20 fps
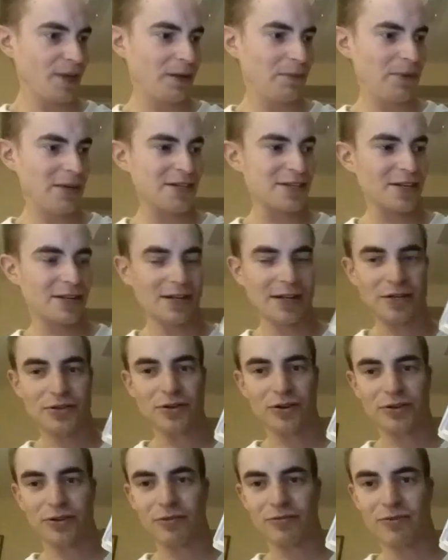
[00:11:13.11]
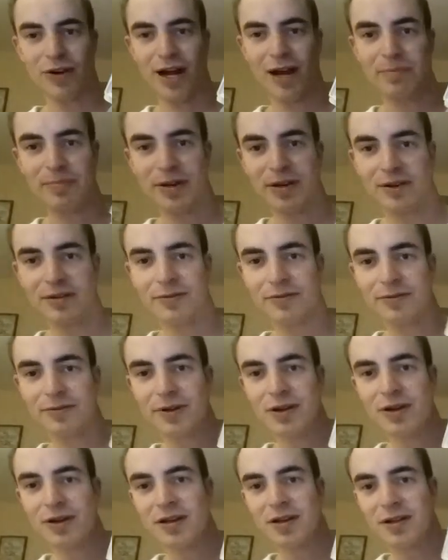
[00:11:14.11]
I basically took the wrapping of
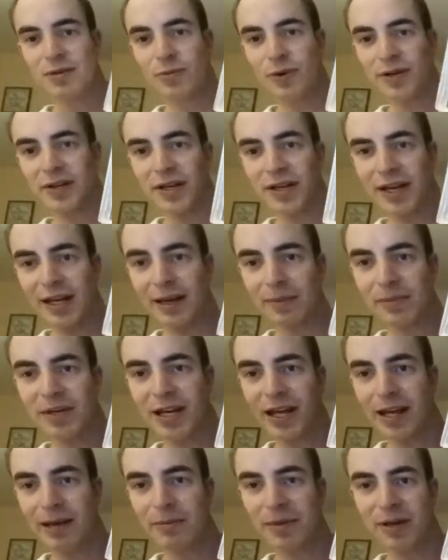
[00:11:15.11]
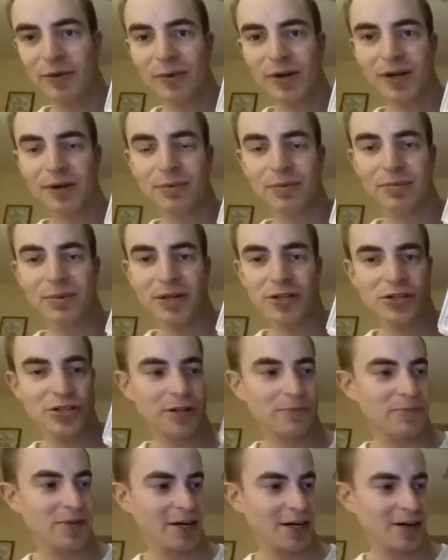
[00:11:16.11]
what the game came in when he
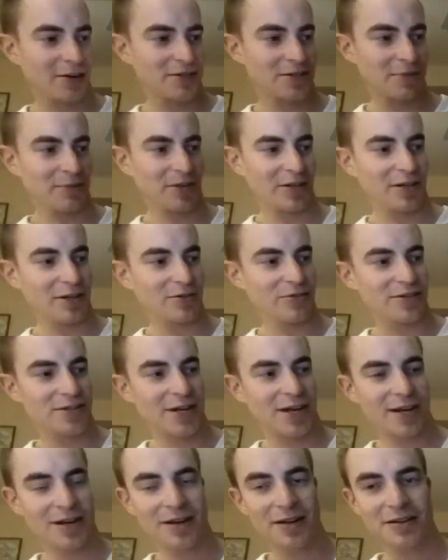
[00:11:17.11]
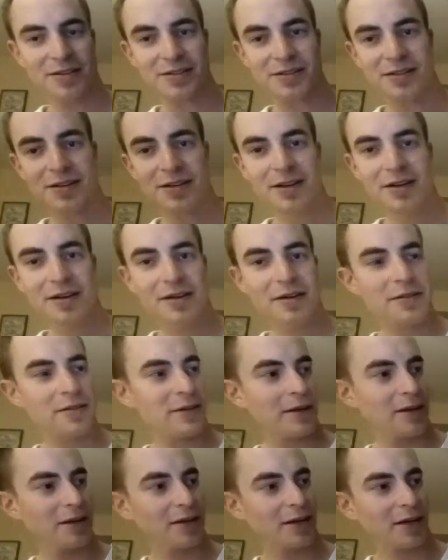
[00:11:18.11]
shipped it out to me. He used that as
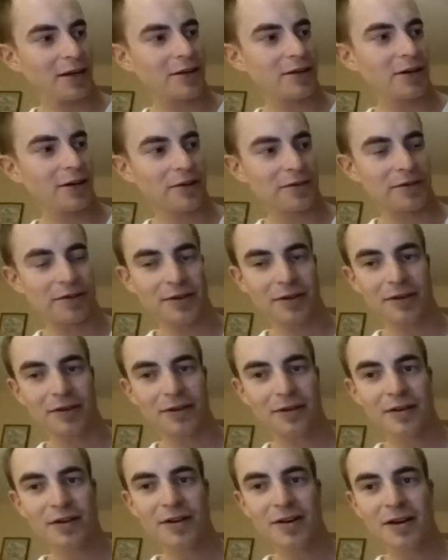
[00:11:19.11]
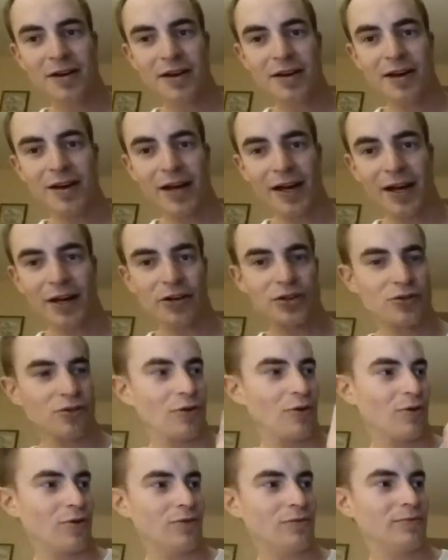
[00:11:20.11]
thing, and I cut the
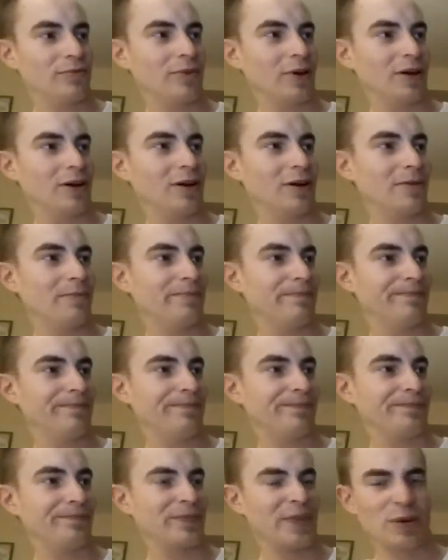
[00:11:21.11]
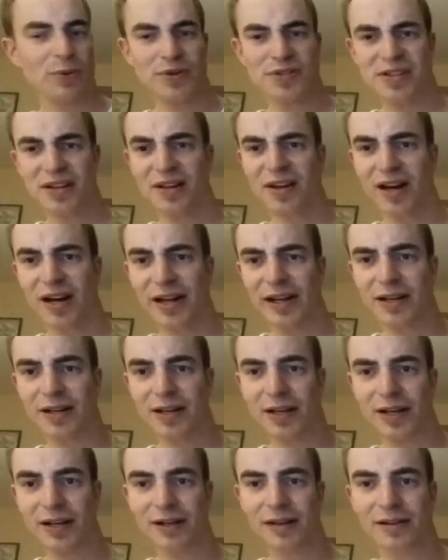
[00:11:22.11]
actual, it was the Lion
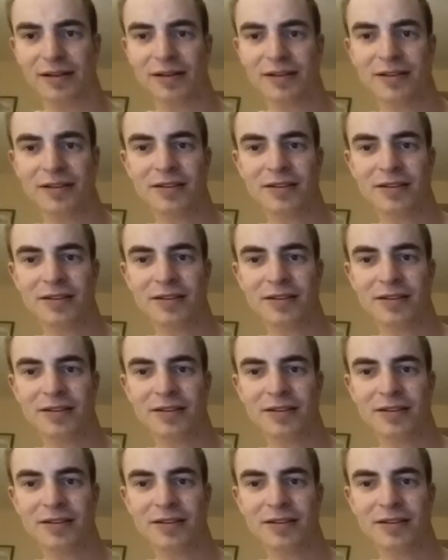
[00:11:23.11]
King.